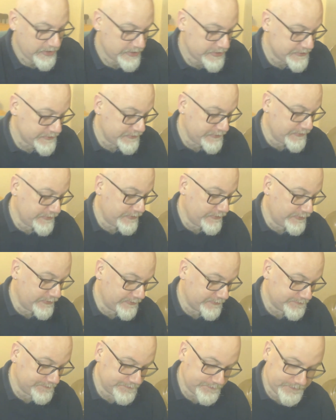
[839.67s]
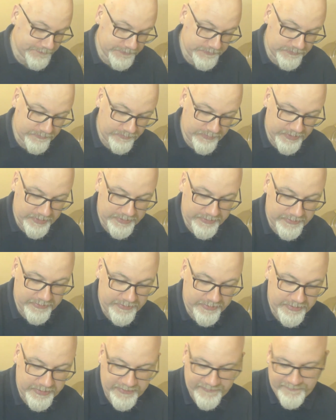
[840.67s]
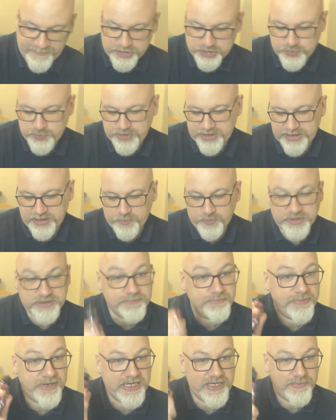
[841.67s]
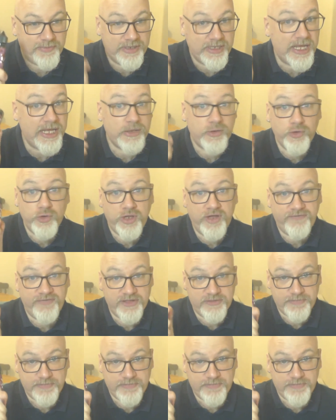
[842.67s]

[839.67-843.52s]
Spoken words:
So the first one I did was Pinkman. I do love